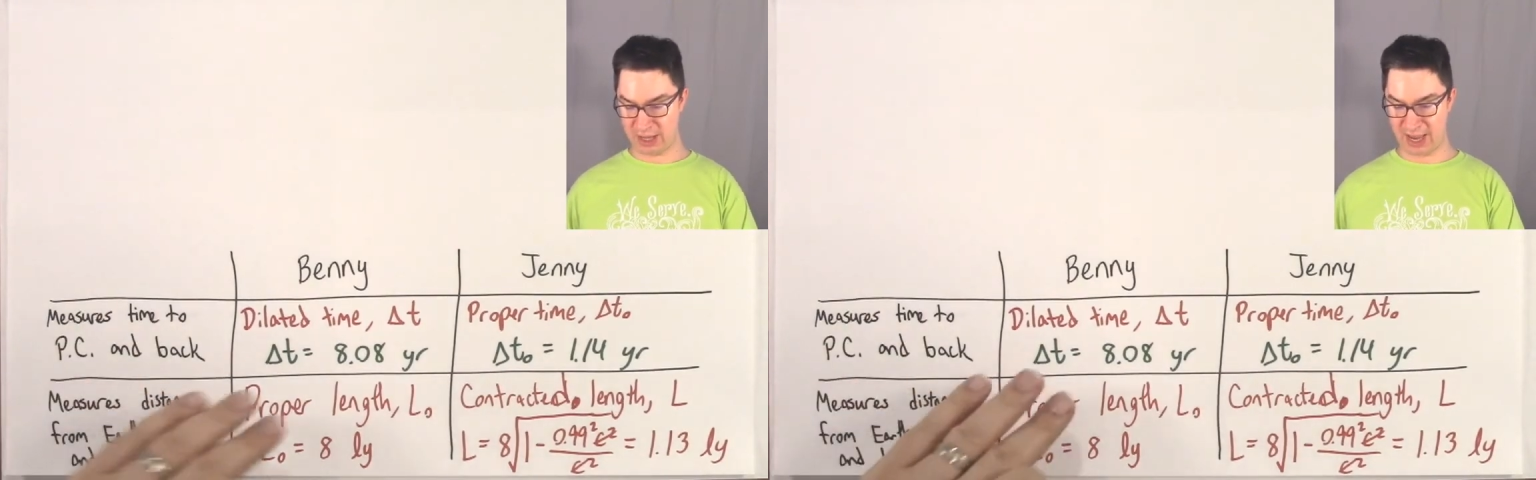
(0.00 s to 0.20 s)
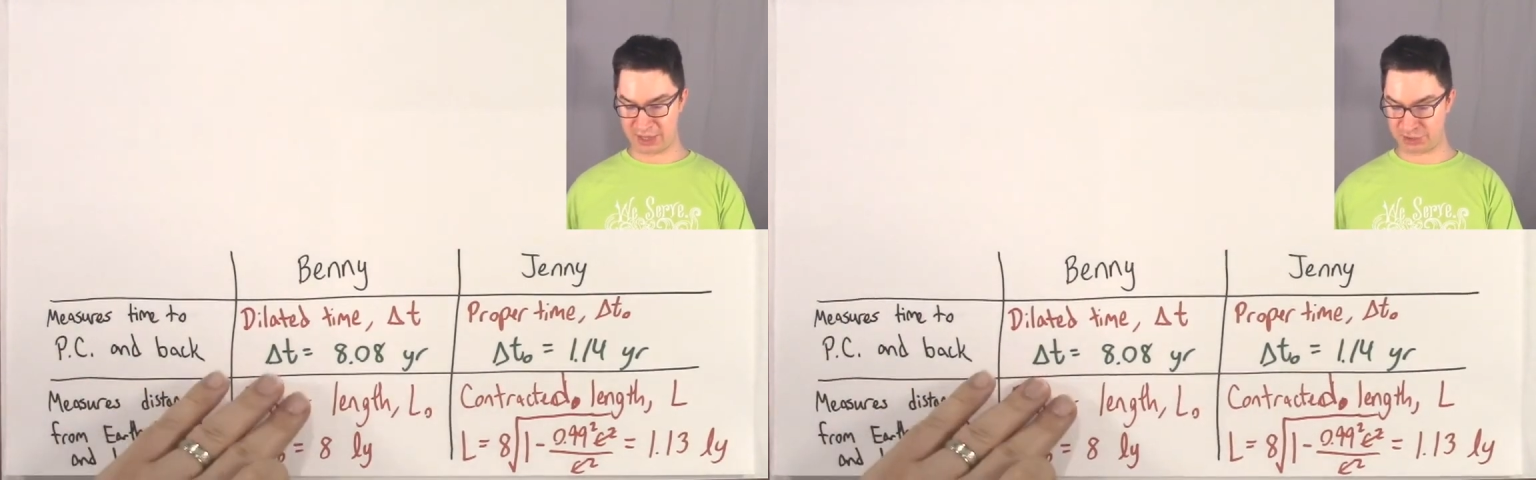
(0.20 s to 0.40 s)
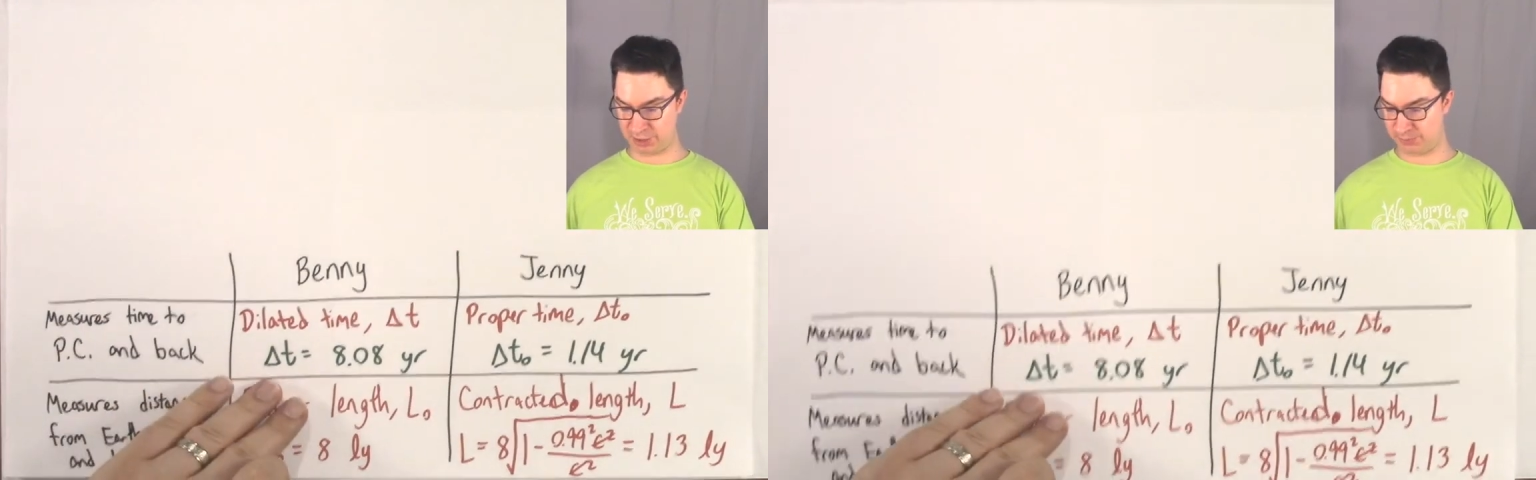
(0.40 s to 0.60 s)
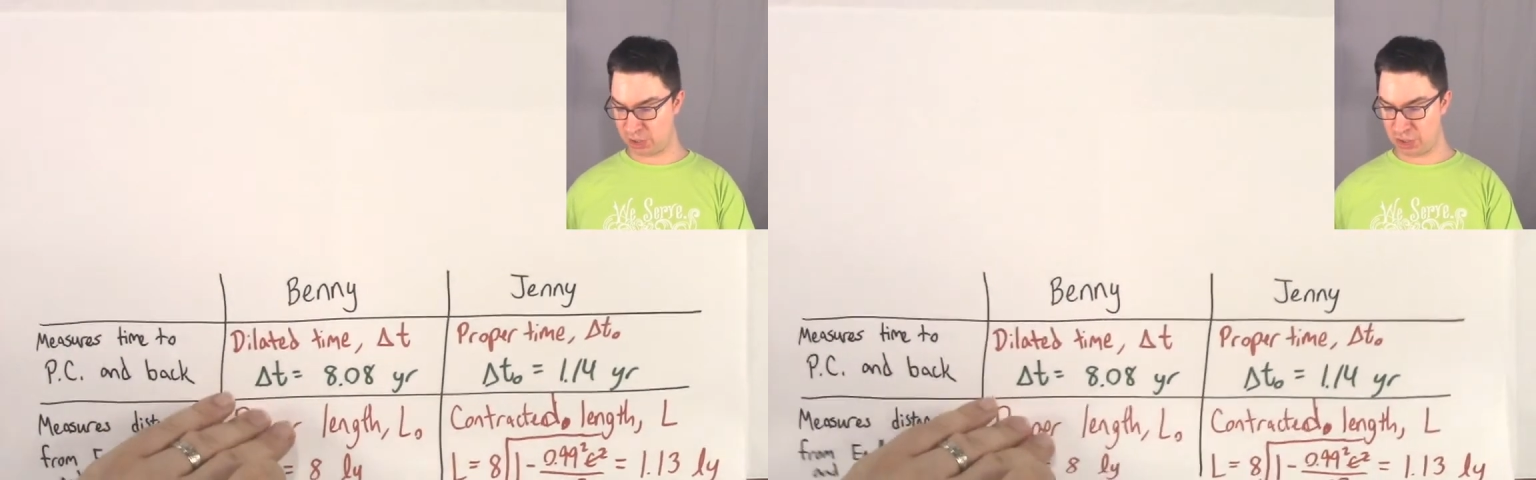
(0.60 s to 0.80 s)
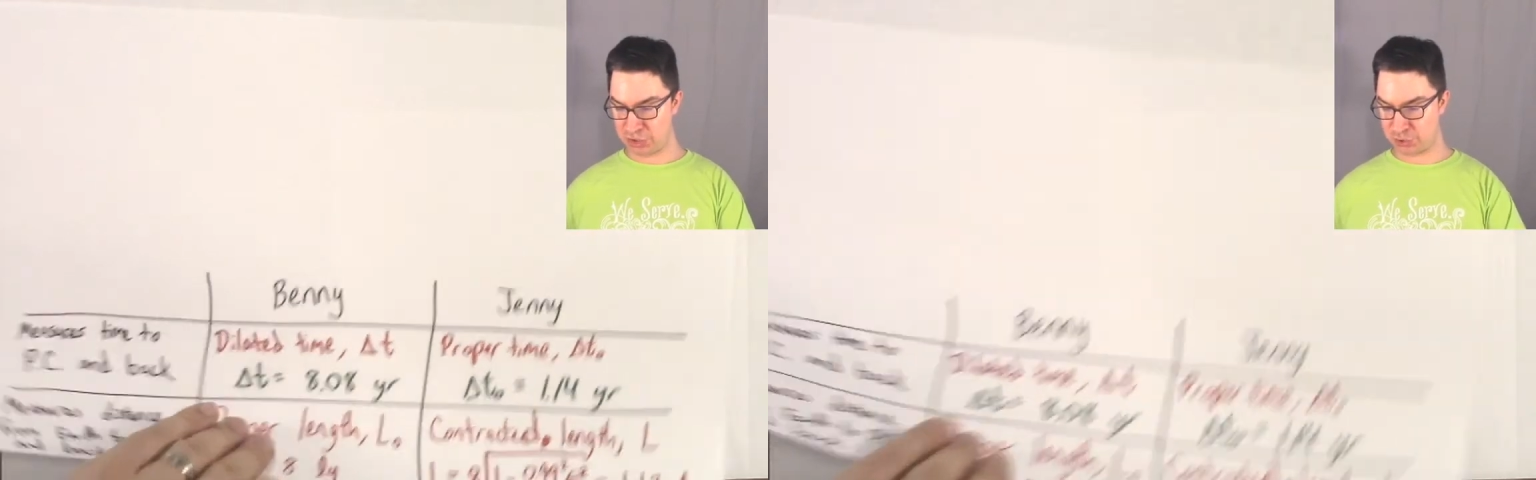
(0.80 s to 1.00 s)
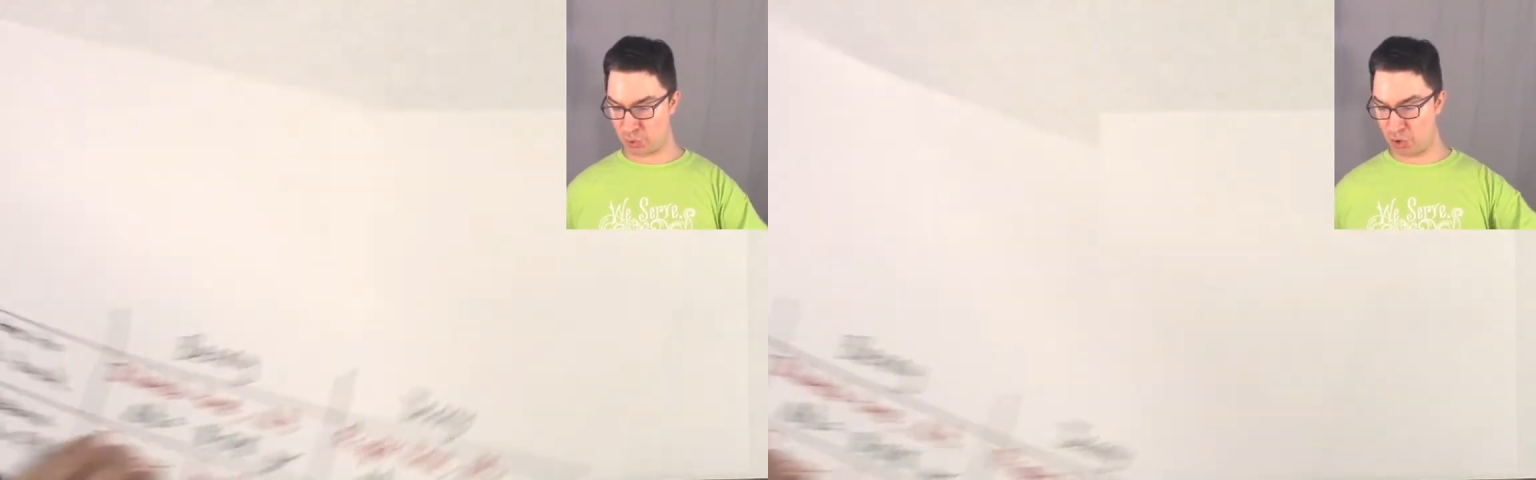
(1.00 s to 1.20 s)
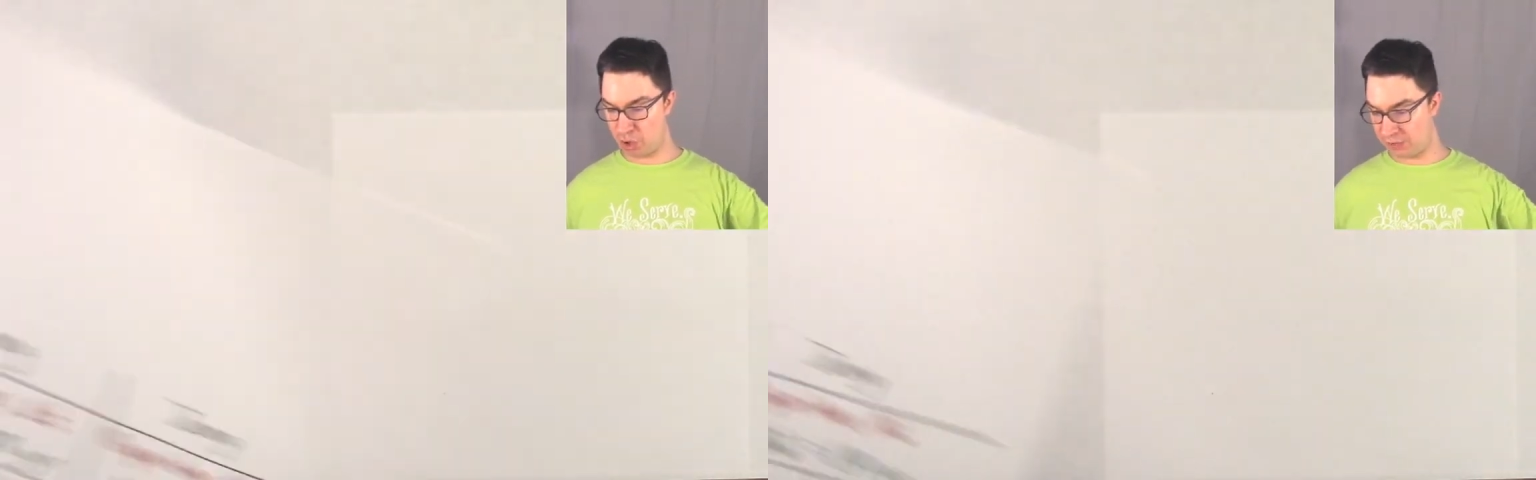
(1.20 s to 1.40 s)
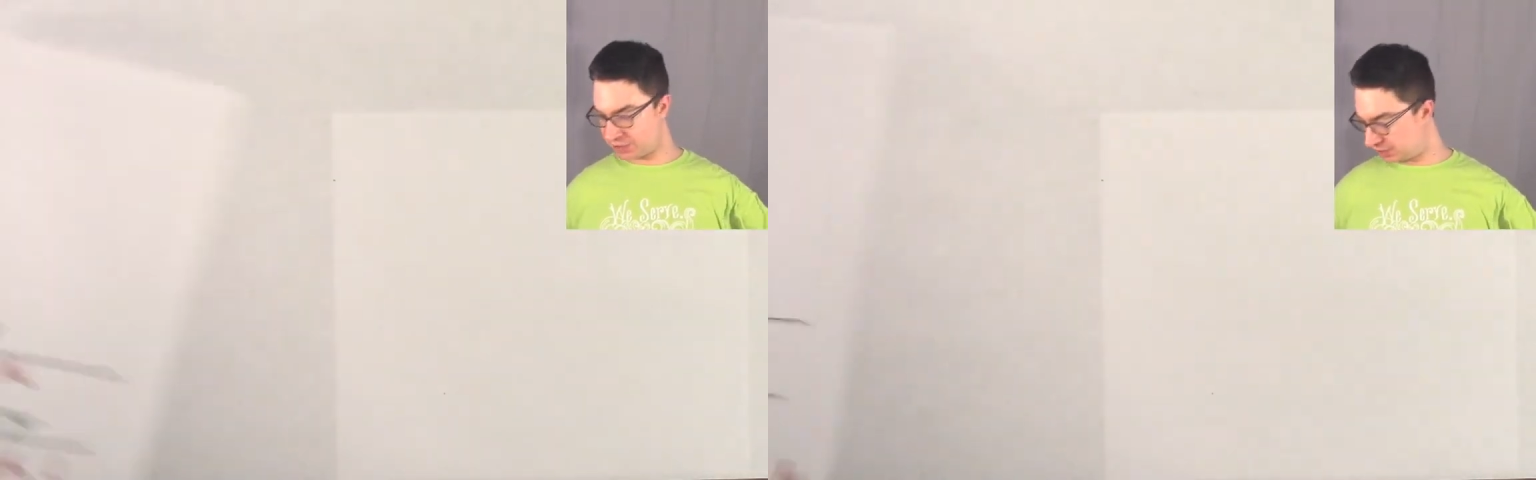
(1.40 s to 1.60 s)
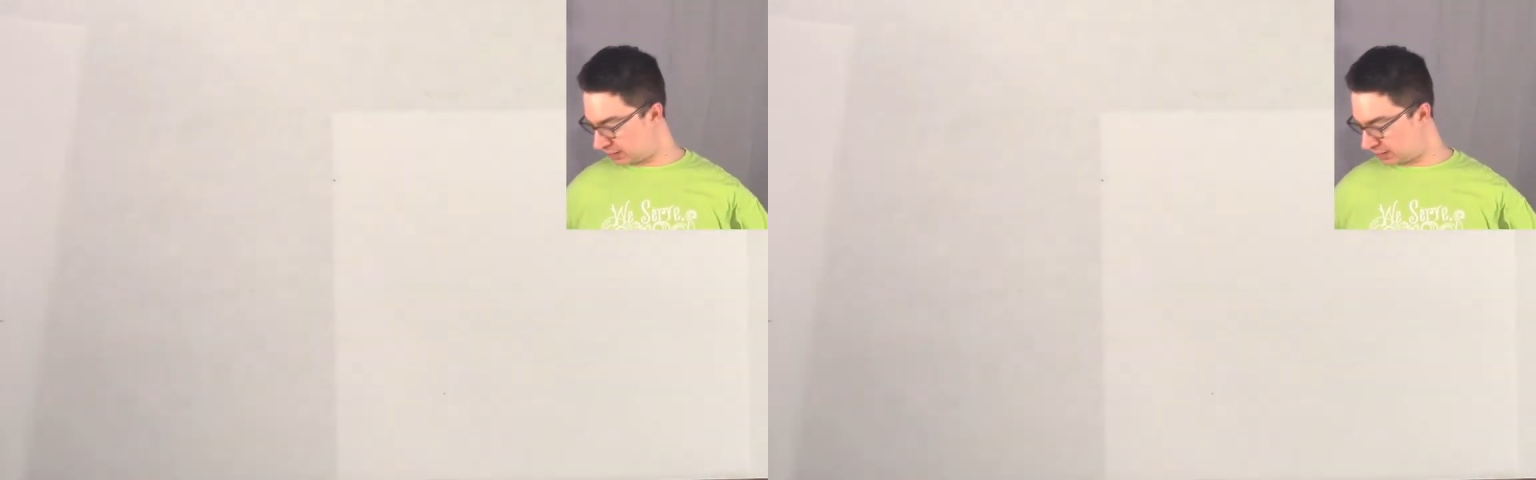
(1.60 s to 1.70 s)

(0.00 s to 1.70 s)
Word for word: Excellent. So all that's